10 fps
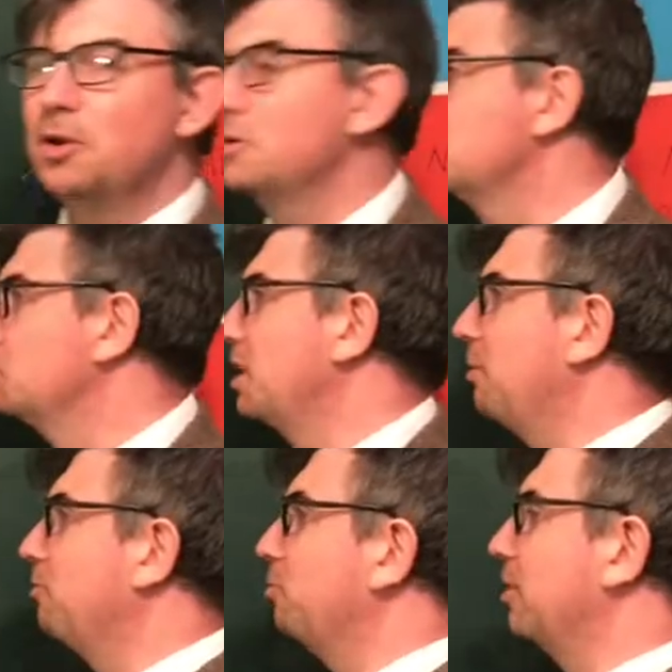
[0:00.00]
know there's one type of
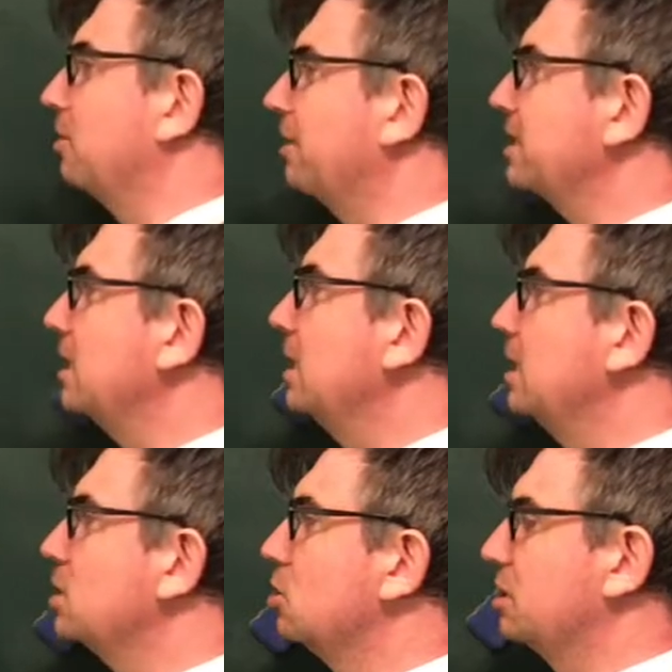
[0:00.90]
football, right?
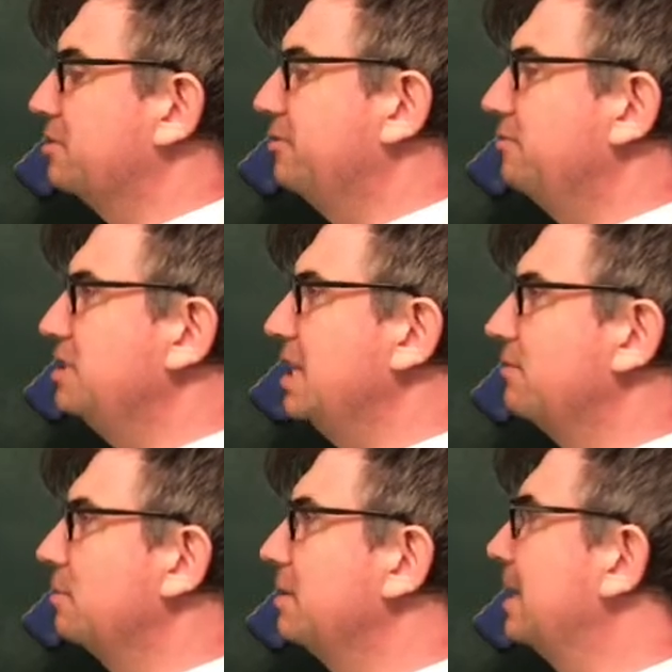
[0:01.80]
So there's 15 of
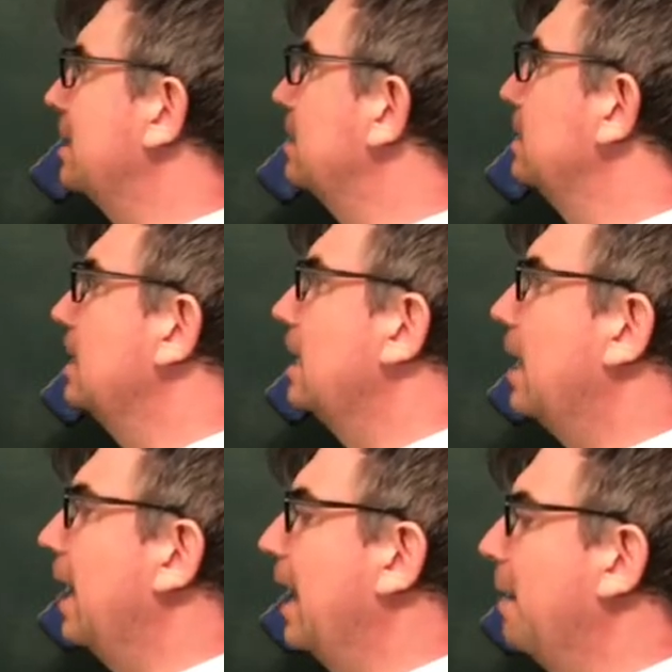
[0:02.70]
them there.
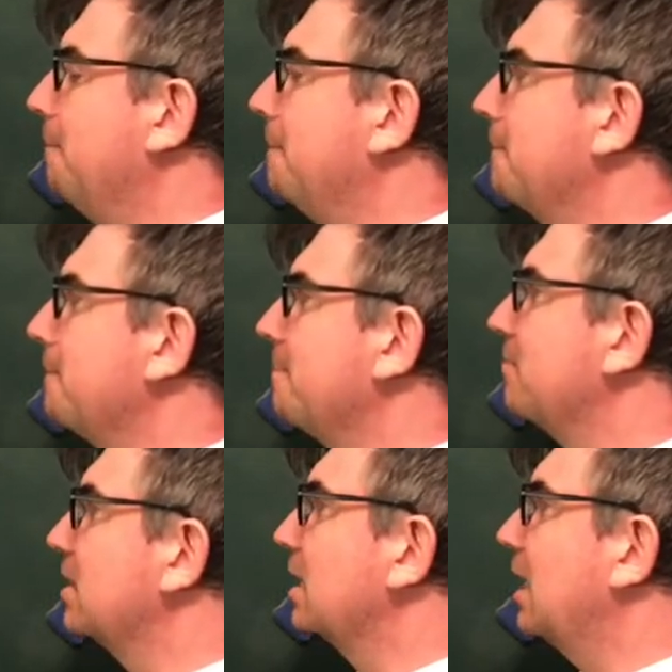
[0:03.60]
And
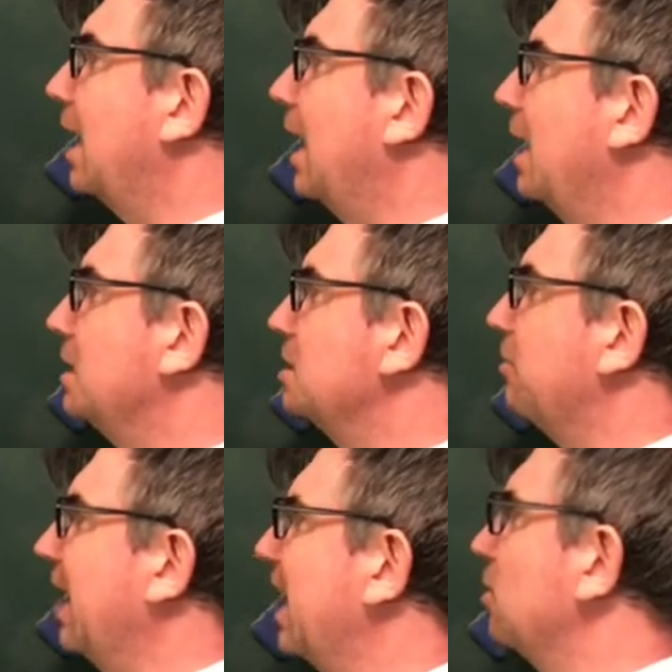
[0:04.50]
if I add